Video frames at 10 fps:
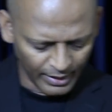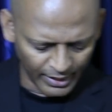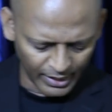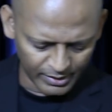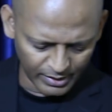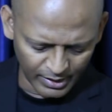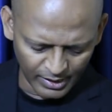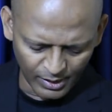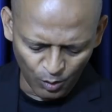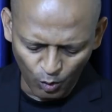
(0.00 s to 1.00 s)
And
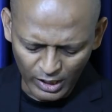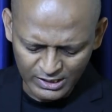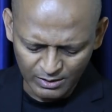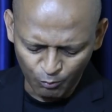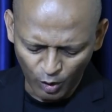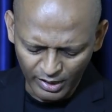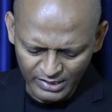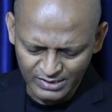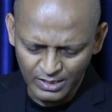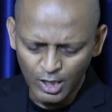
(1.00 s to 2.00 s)
what
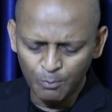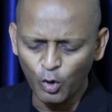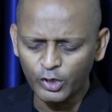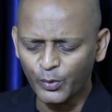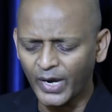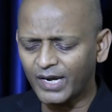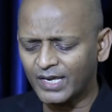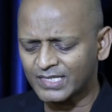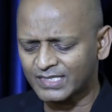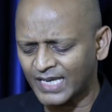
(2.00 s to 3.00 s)
is portrayed
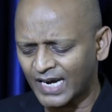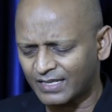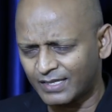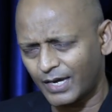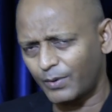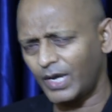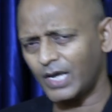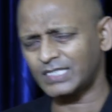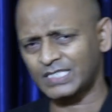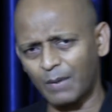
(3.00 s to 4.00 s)
is that there
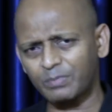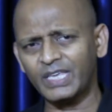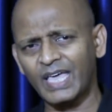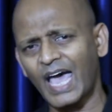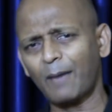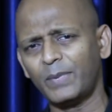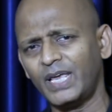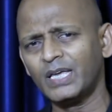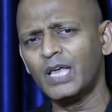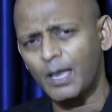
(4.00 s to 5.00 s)
is something
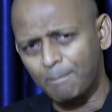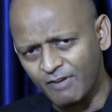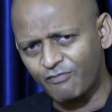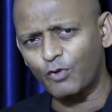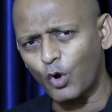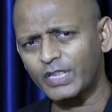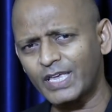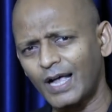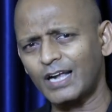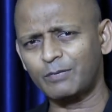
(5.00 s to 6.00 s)
happening before
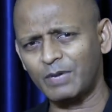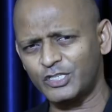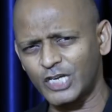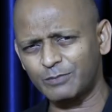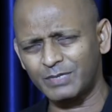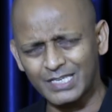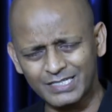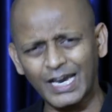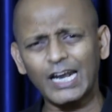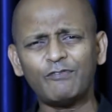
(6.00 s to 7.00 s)
the ultimate judgment. There's
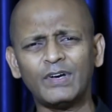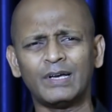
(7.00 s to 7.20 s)
kind of